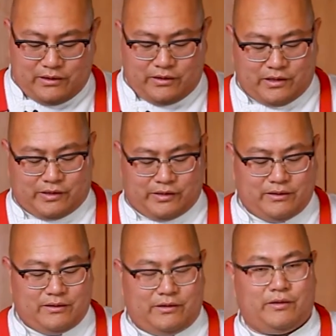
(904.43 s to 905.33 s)
look at
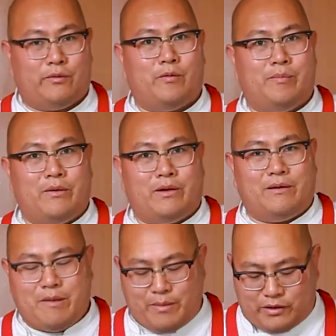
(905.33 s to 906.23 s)
this. This is a real big
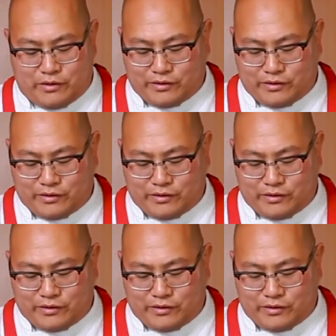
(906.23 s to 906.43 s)
one. Maybe I'll